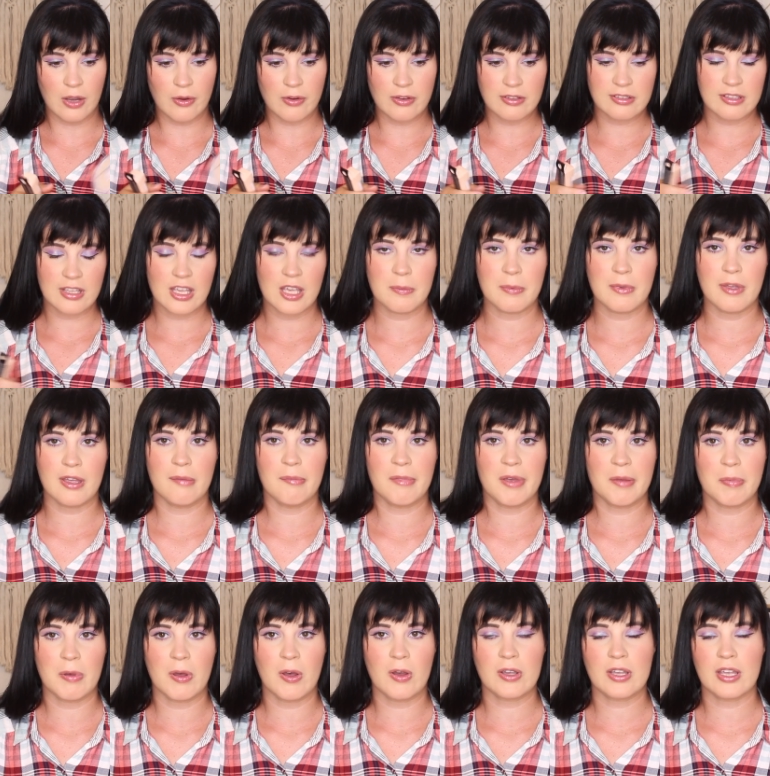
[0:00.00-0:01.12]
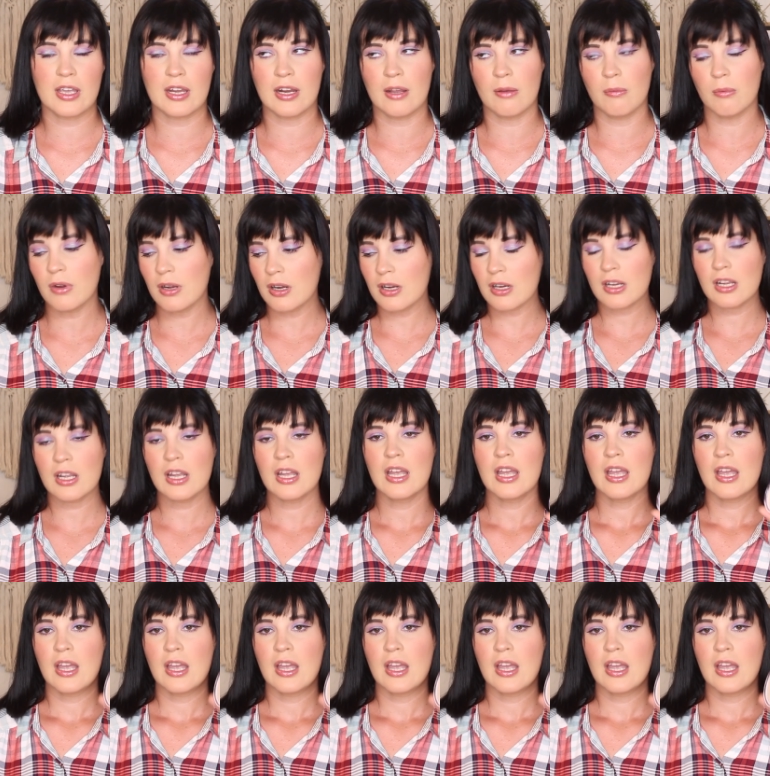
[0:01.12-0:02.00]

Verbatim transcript: always keep it in my pocket at work.